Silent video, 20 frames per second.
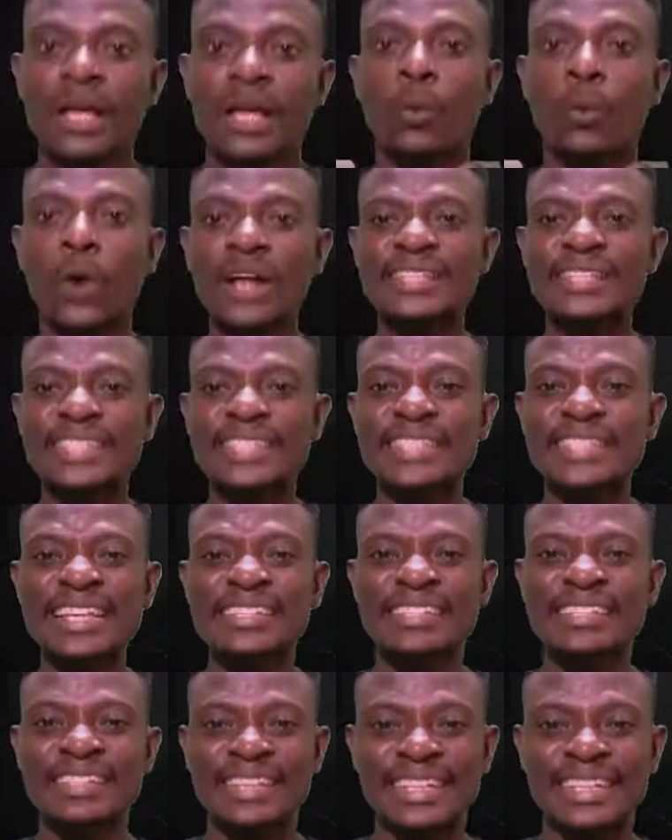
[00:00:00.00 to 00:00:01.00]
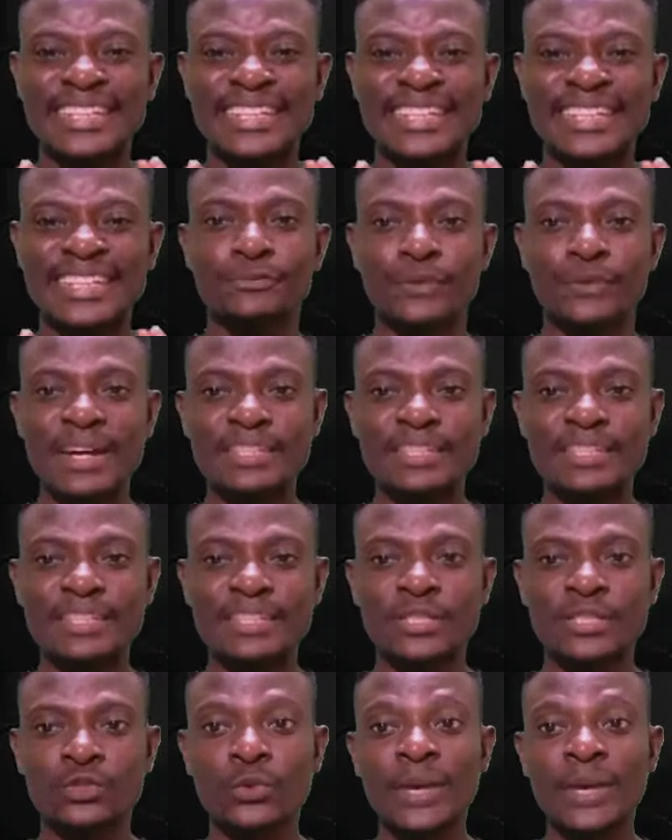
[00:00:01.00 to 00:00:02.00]
What is the difference
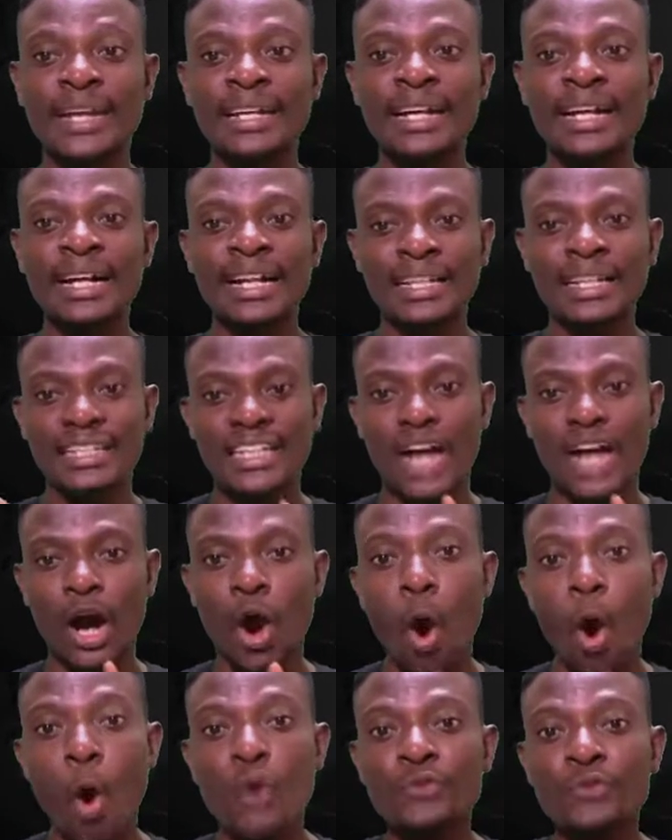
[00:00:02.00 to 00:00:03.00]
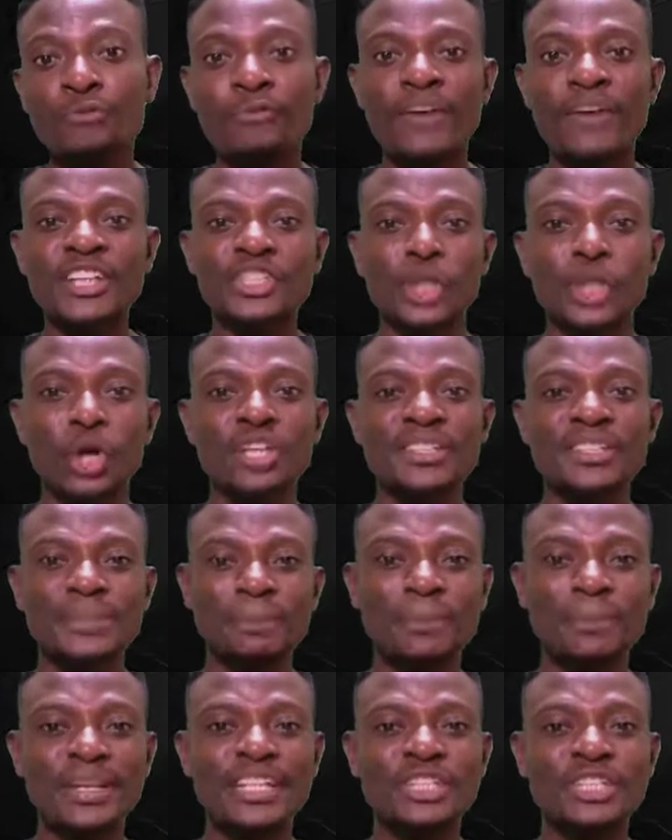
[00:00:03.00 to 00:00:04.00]
between the old-fashioned
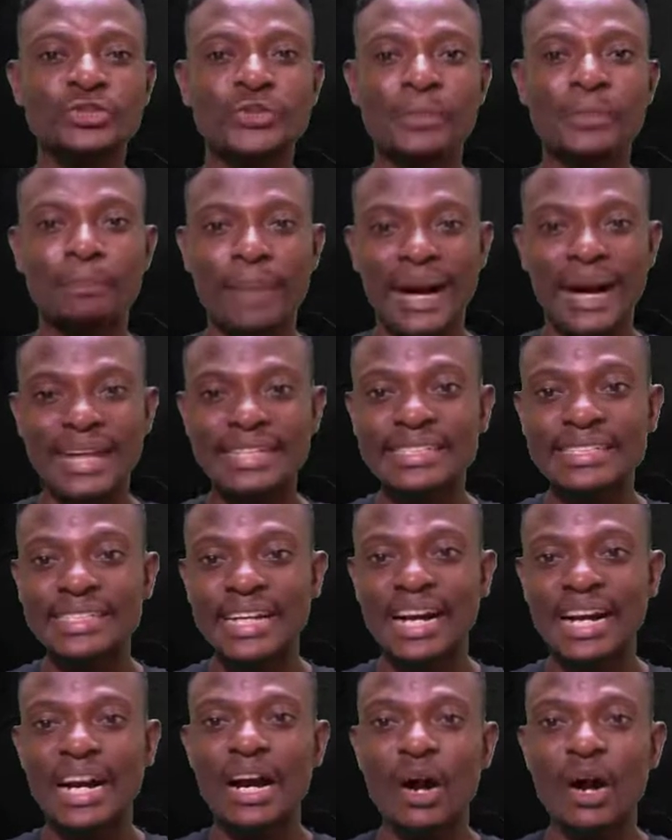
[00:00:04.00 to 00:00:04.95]
military band